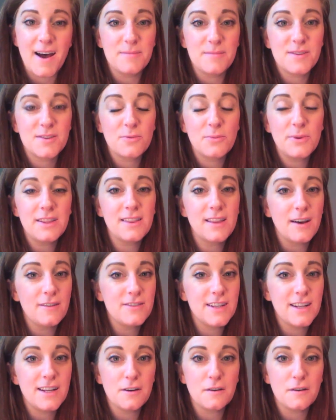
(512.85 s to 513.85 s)
So we'd love
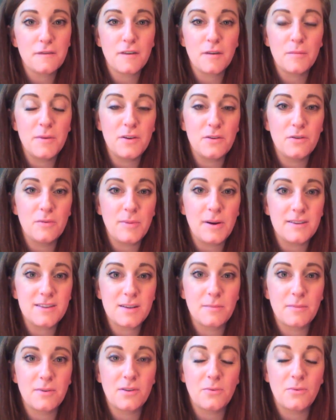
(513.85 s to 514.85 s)
to hear from you about
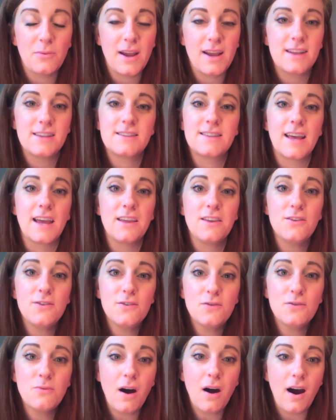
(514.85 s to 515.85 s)
some of the ways that
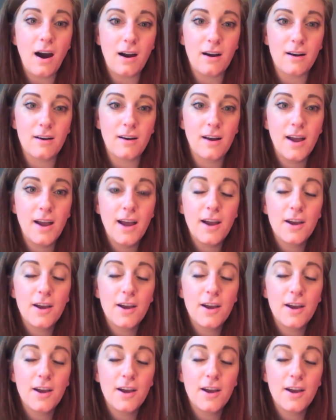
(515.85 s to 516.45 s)
you are